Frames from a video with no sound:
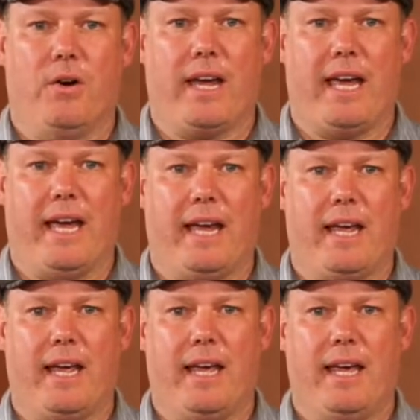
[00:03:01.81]
OK.
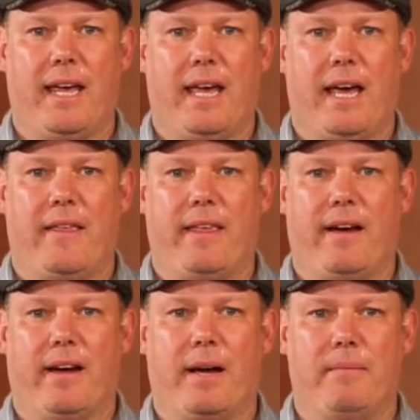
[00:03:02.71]
And
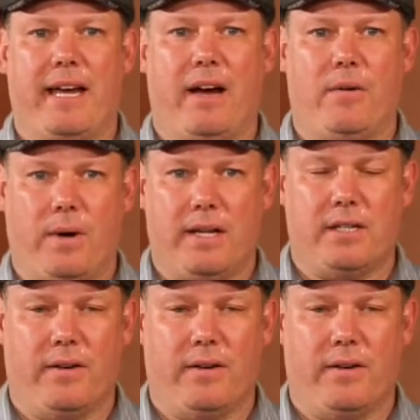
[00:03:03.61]
now I come down 1.